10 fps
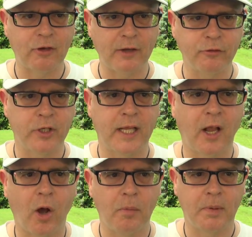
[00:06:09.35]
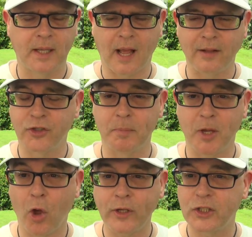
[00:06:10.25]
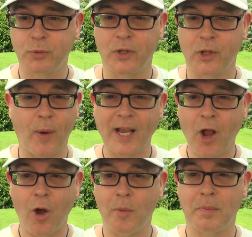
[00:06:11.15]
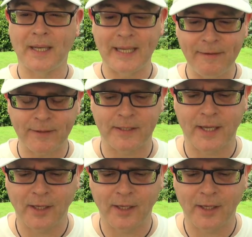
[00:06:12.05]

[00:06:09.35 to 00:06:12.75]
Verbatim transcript: really can't believe, to be honest with you, I can't believe it.